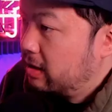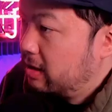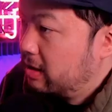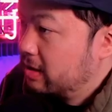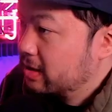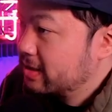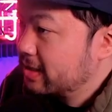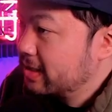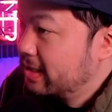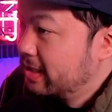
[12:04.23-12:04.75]

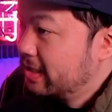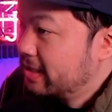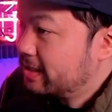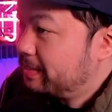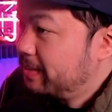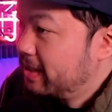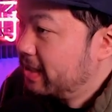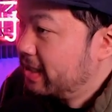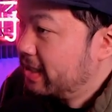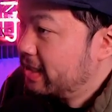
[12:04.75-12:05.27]
Honestly, it's
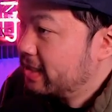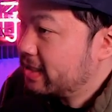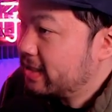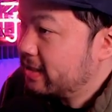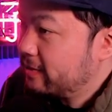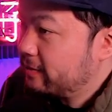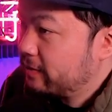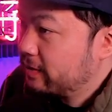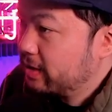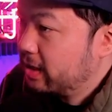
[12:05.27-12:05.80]
been
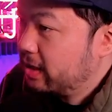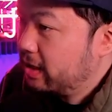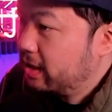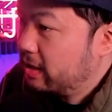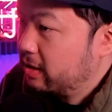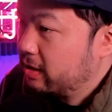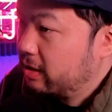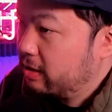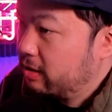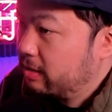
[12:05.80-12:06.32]
easy for the
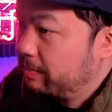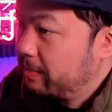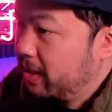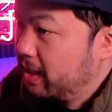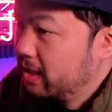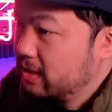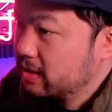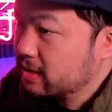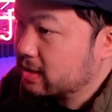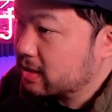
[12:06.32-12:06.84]
young
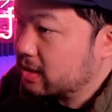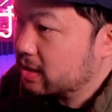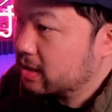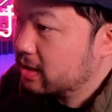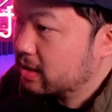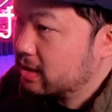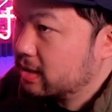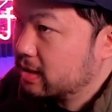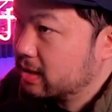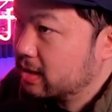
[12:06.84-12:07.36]
Europeans
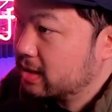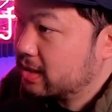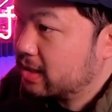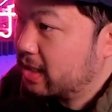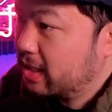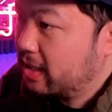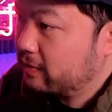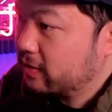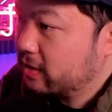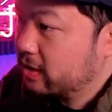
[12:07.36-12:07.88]
this
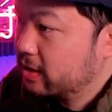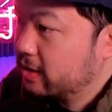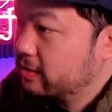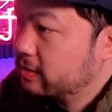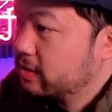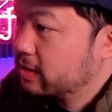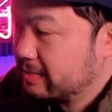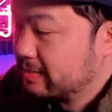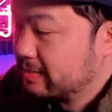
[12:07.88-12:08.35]
afternoon.